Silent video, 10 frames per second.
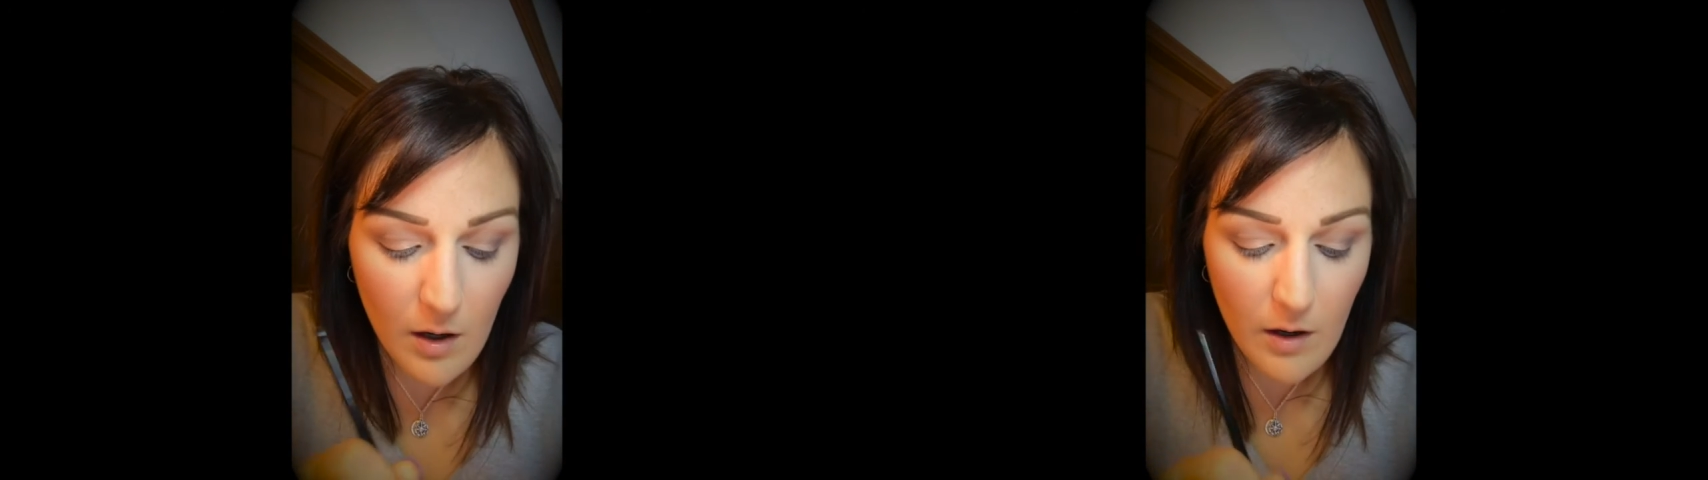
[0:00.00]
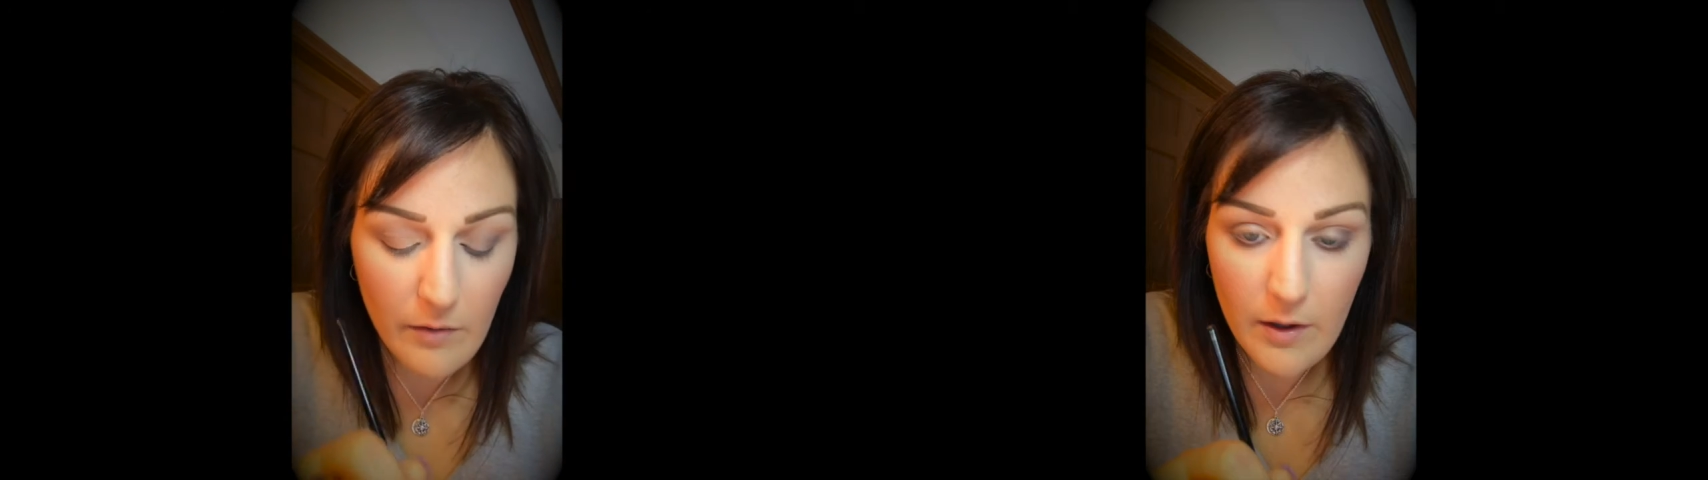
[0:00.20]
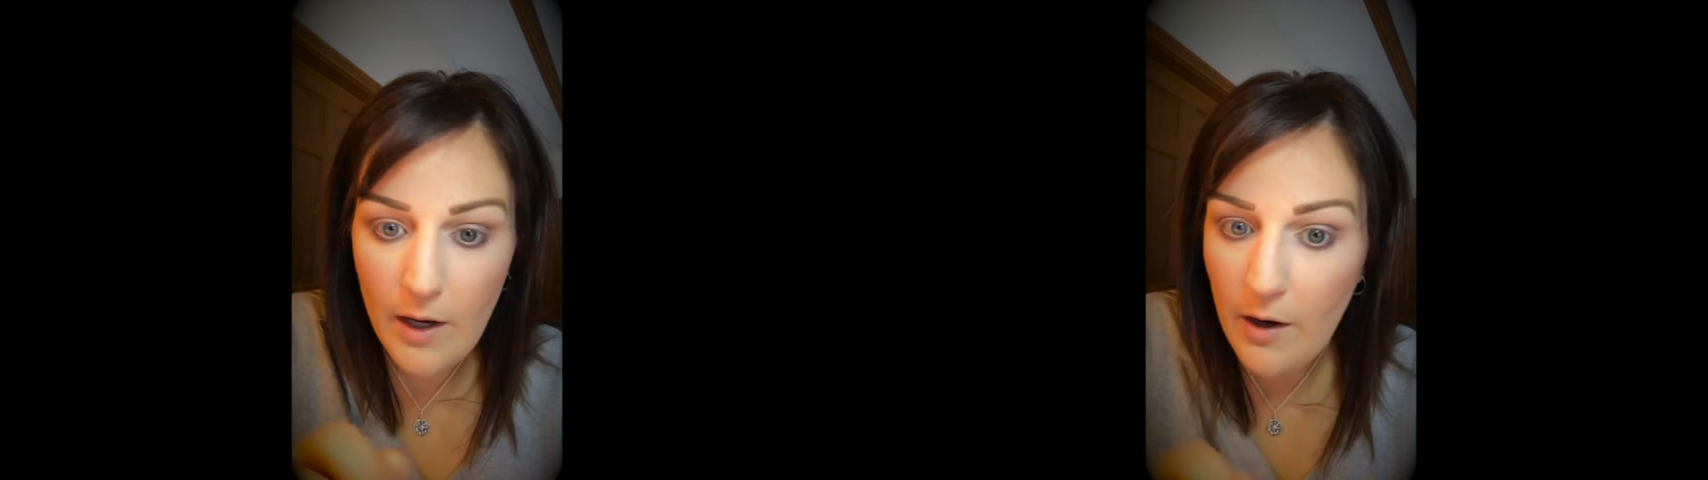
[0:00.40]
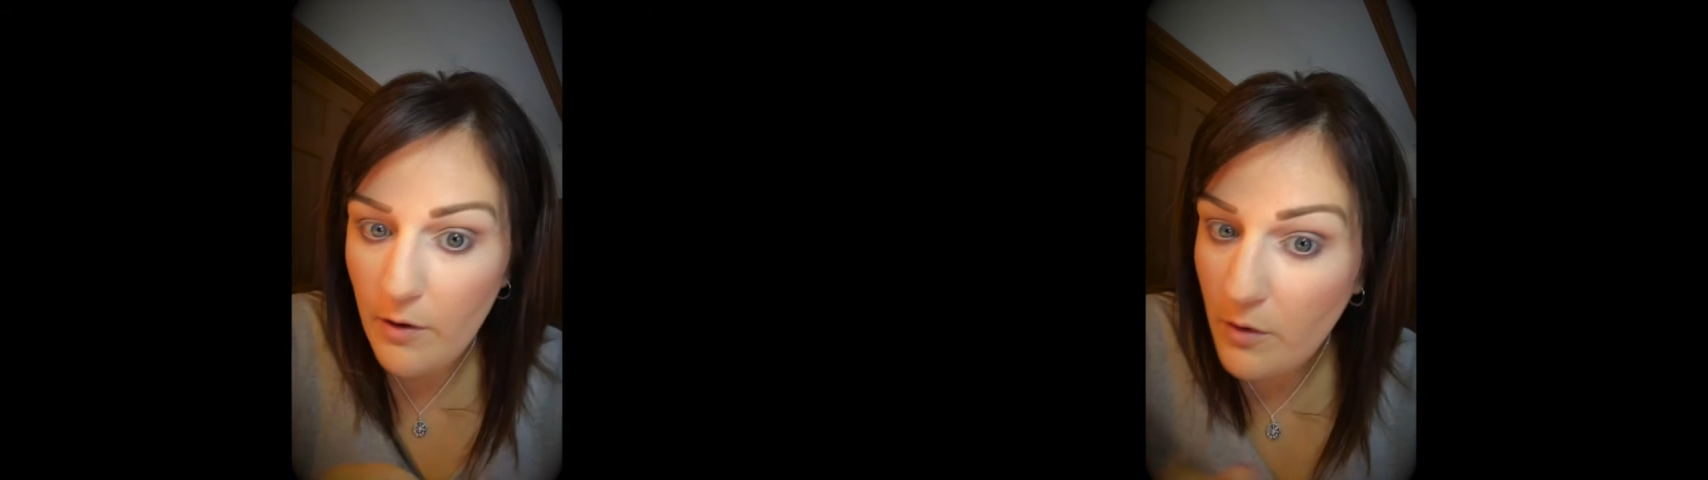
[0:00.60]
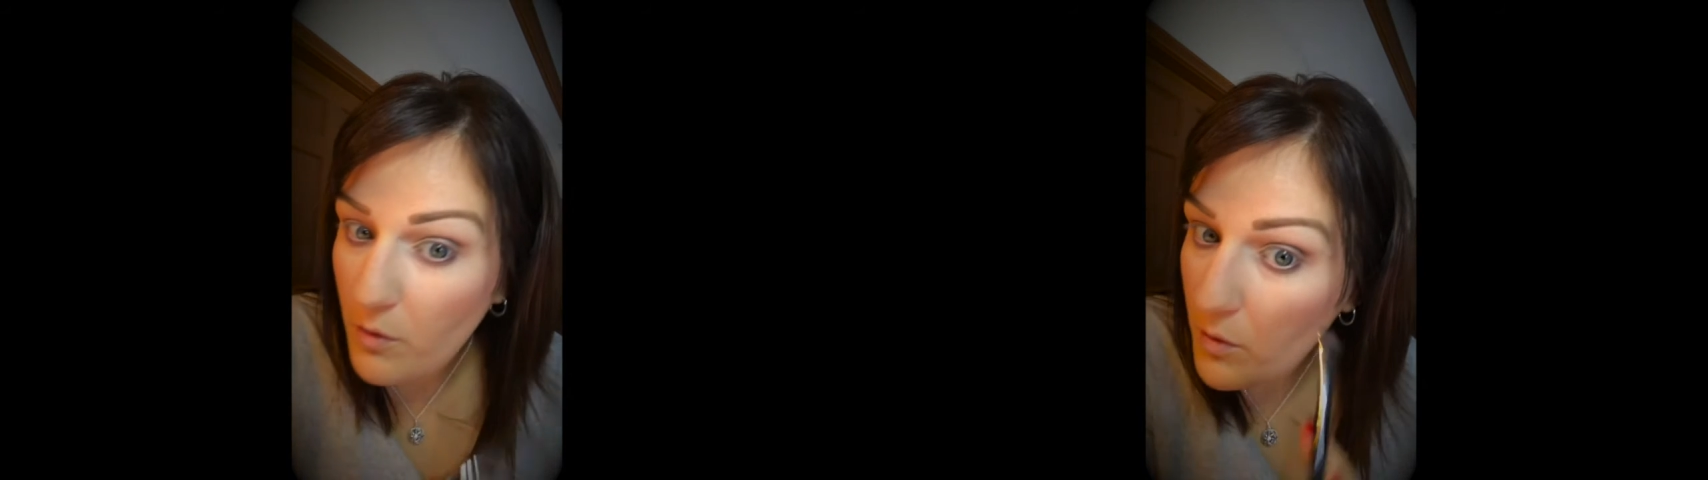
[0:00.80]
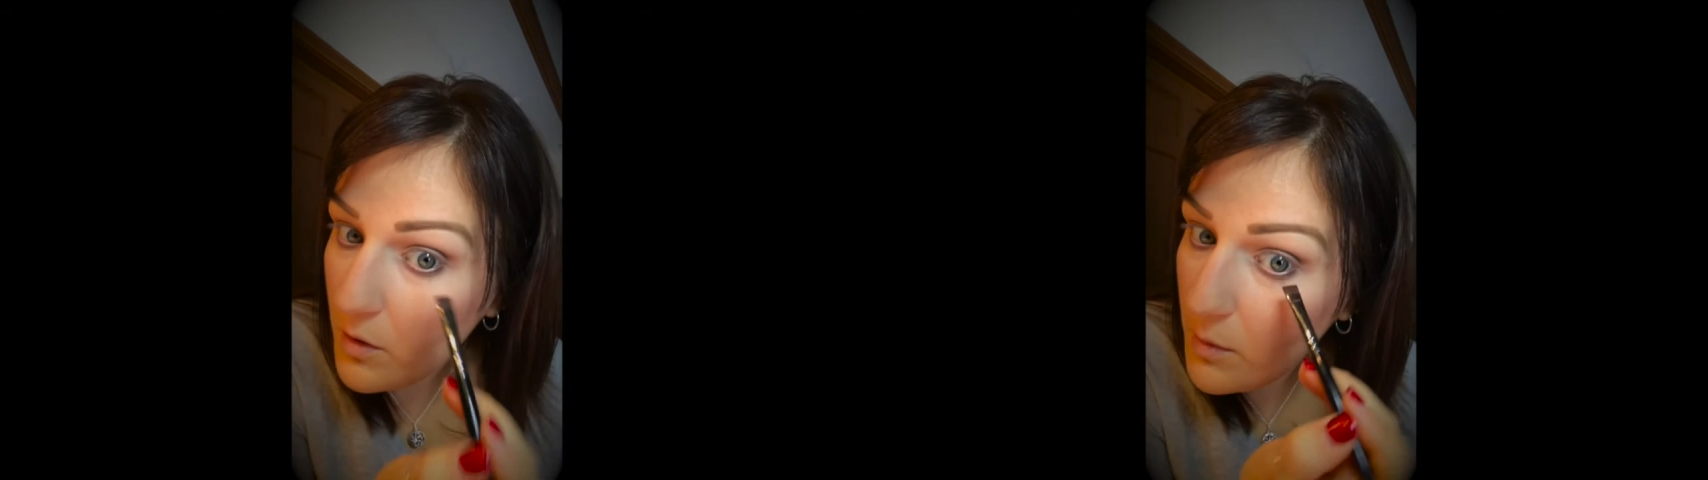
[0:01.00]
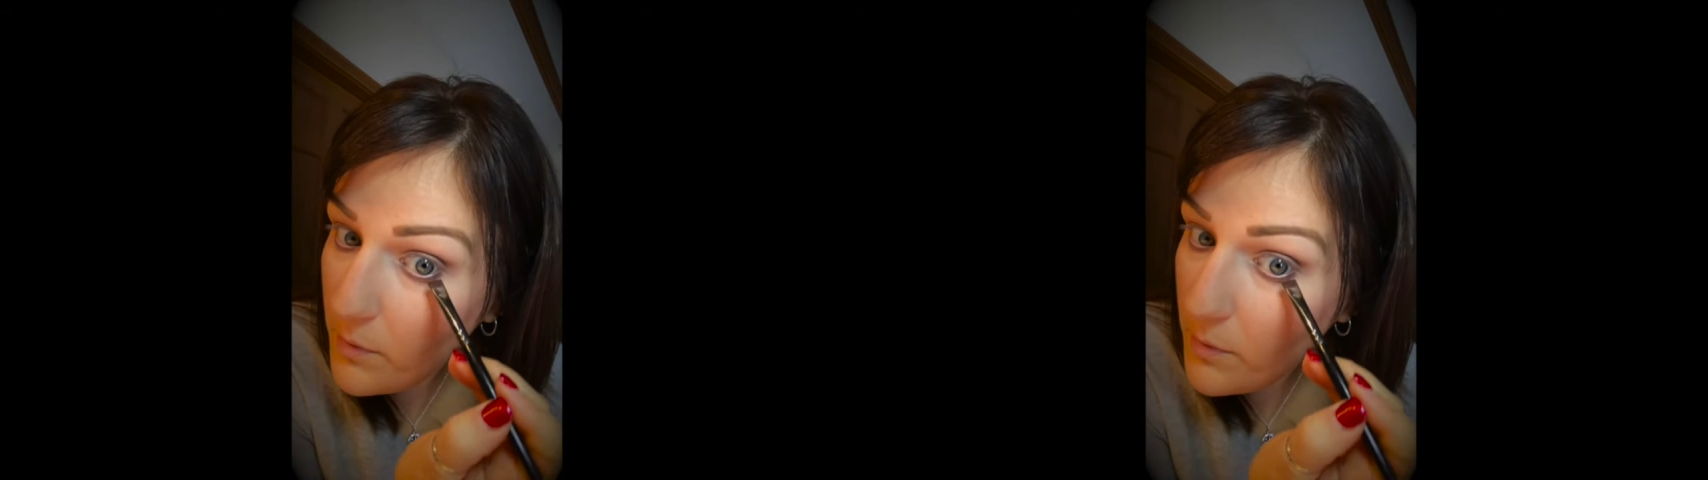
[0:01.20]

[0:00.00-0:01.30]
on the outer corner.